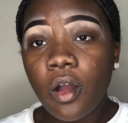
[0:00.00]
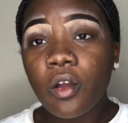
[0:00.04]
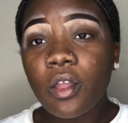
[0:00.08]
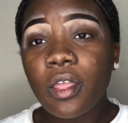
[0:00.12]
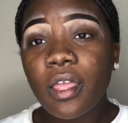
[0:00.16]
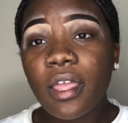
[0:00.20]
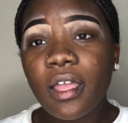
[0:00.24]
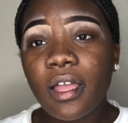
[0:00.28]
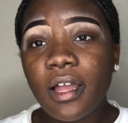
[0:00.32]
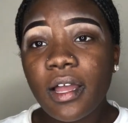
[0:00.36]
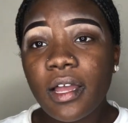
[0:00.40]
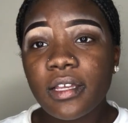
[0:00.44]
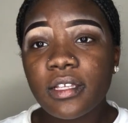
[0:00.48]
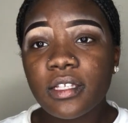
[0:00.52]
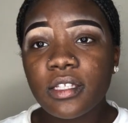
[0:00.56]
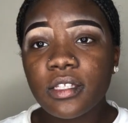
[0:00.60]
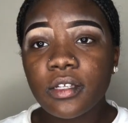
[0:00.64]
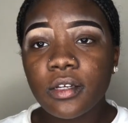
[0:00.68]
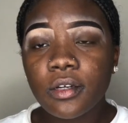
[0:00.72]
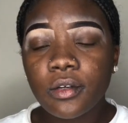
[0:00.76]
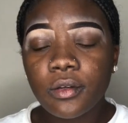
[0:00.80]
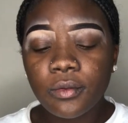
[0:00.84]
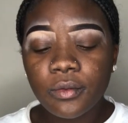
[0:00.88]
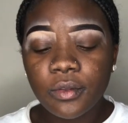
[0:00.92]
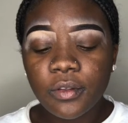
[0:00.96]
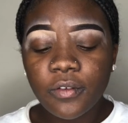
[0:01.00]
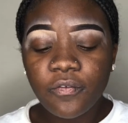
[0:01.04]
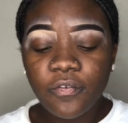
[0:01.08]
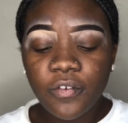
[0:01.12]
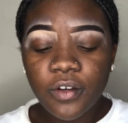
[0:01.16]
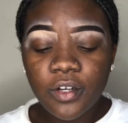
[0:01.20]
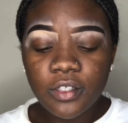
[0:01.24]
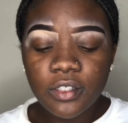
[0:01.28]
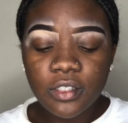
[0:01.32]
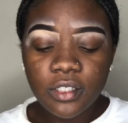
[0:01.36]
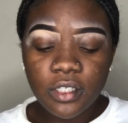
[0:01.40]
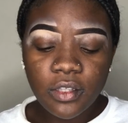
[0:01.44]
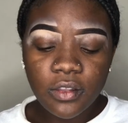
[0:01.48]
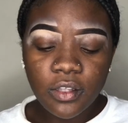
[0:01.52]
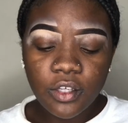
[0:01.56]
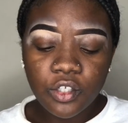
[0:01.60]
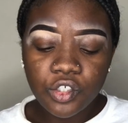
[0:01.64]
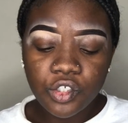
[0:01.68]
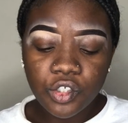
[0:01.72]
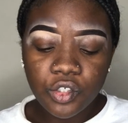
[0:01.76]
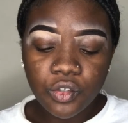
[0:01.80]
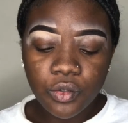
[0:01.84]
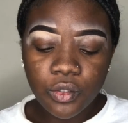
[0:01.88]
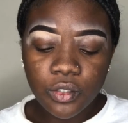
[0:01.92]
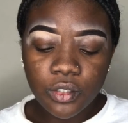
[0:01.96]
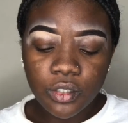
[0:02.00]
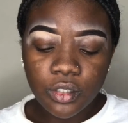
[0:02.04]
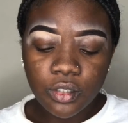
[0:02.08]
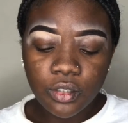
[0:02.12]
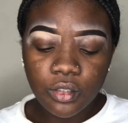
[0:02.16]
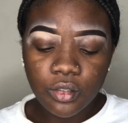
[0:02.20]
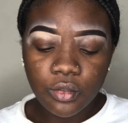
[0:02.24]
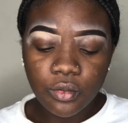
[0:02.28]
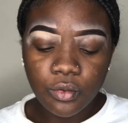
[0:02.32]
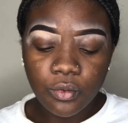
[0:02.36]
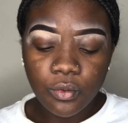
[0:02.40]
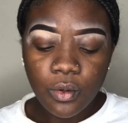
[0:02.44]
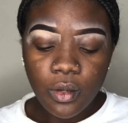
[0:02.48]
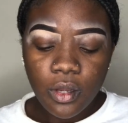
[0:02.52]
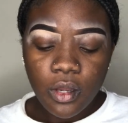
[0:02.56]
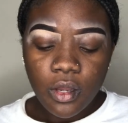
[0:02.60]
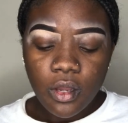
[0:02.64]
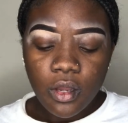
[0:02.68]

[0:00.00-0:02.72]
Okay guys, so the first thing that you're going to do